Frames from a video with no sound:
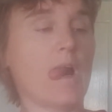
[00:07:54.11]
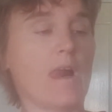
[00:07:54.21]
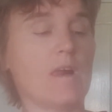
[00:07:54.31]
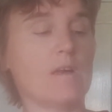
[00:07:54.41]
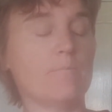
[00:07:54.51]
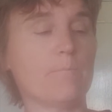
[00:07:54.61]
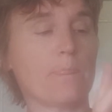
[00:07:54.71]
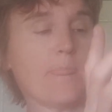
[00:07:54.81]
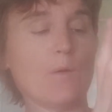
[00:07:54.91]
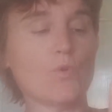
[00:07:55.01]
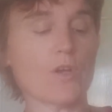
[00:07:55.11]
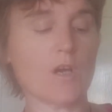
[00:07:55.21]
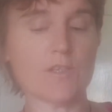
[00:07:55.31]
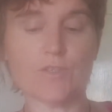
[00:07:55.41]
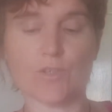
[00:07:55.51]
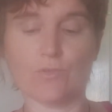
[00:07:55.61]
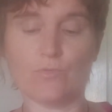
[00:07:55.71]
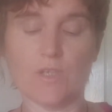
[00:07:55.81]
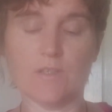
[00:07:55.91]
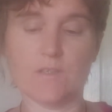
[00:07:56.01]
And what I do
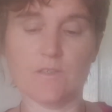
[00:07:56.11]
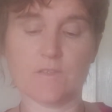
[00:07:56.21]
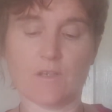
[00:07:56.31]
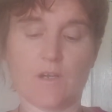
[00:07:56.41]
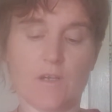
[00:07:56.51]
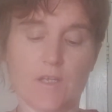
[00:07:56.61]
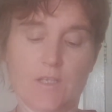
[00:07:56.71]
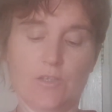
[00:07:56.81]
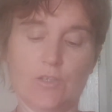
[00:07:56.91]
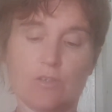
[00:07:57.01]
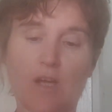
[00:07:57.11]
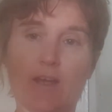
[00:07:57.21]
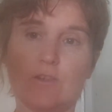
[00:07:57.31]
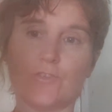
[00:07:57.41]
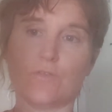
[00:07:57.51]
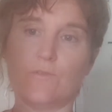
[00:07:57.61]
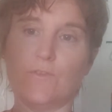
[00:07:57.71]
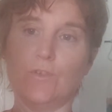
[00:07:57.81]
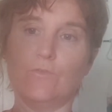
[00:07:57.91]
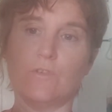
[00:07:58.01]
is I hang on to a
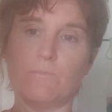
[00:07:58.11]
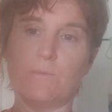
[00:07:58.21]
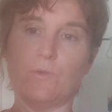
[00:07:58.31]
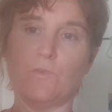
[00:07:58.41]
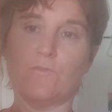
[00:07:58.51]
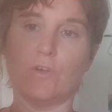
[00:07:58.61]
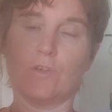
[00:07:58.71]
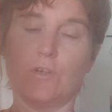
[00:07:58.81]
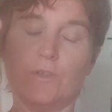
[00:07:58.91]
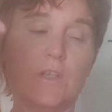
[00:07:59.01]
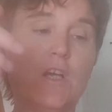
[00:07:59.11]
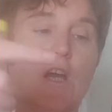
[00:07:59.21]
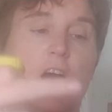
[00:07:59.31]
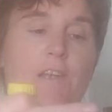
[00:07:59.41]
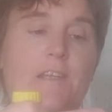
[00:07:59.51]
few that maybe we've got going and